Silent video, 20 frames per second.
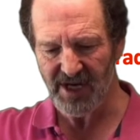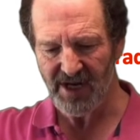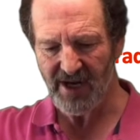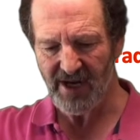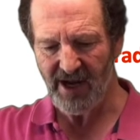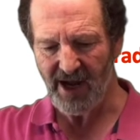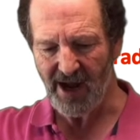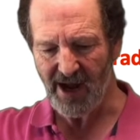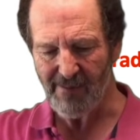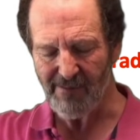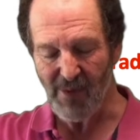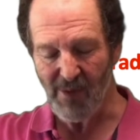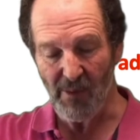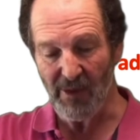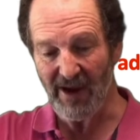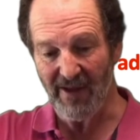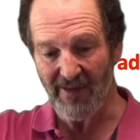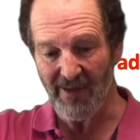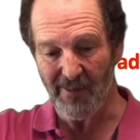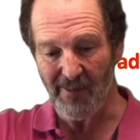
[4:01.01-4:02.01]
but we
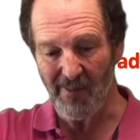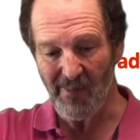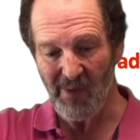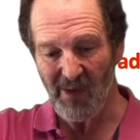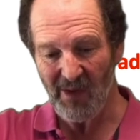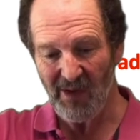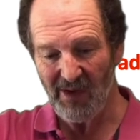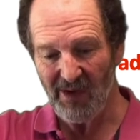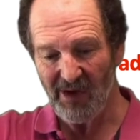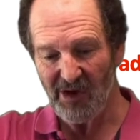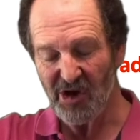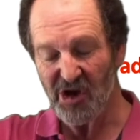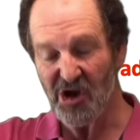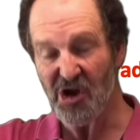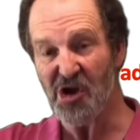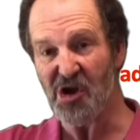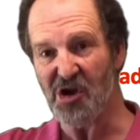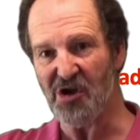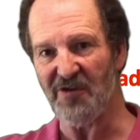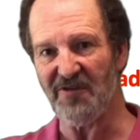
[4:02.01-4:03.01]
get them
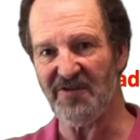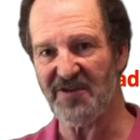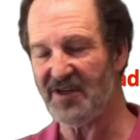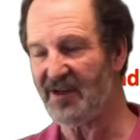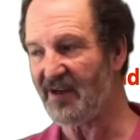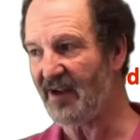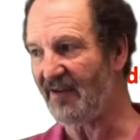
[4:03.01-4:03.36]
curved.